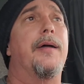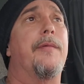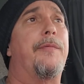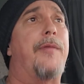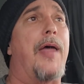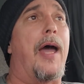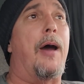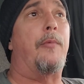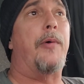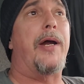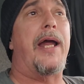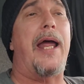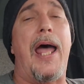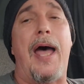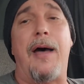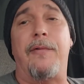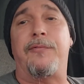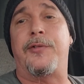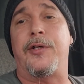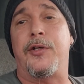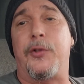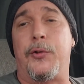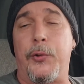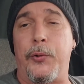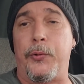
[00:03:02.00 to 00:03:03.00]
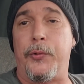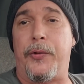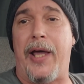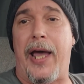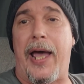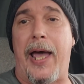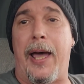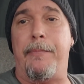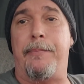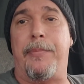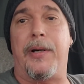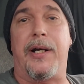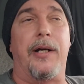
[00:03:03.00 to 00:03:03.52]
that we have to do
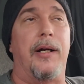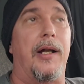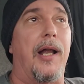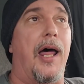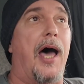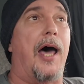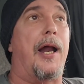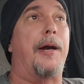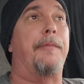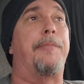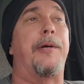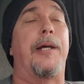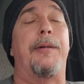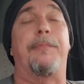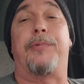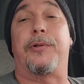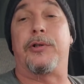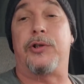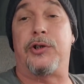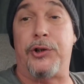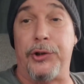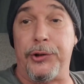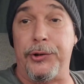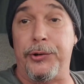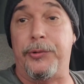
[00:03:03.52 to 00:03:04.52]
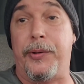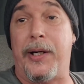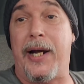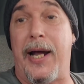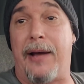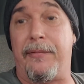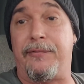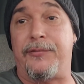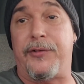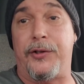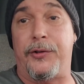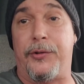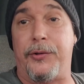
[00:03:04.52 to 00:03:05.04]
that, but a lot of people do
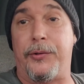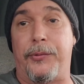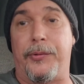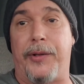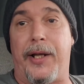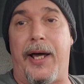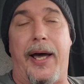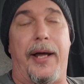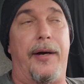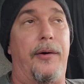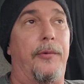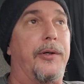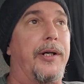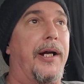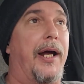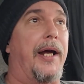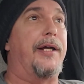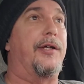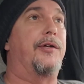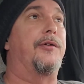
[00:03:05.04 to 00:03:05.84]
have to do that, okay?